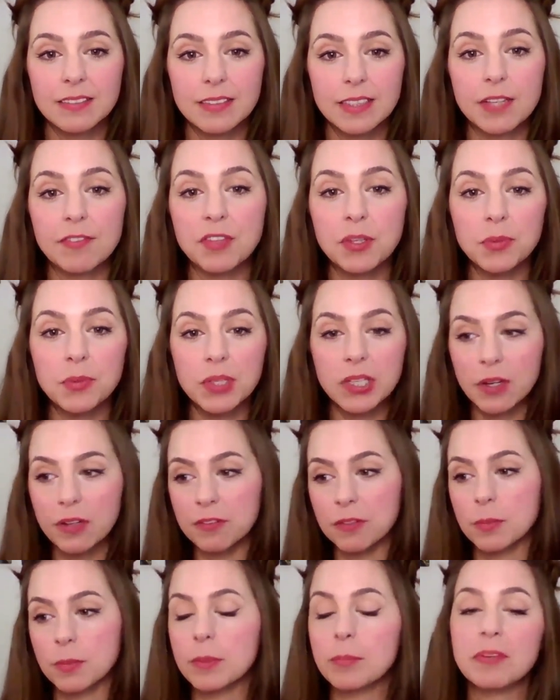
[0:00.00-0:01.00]
If you were going
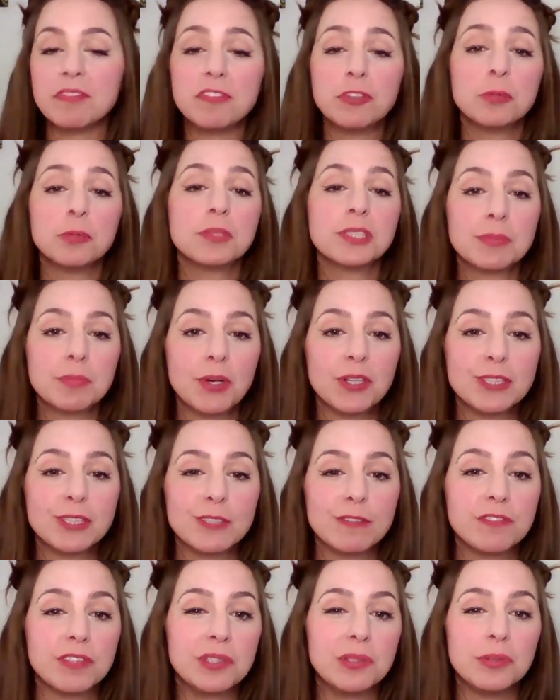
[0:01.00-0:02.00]
from a performance point
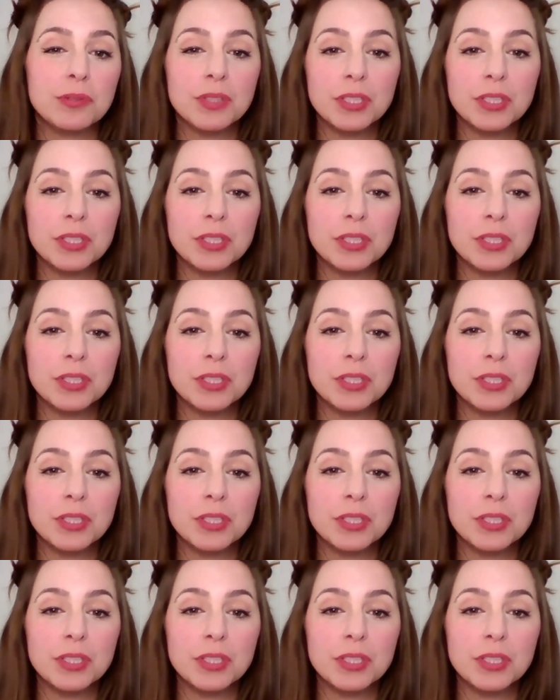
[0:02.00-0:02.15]
of view,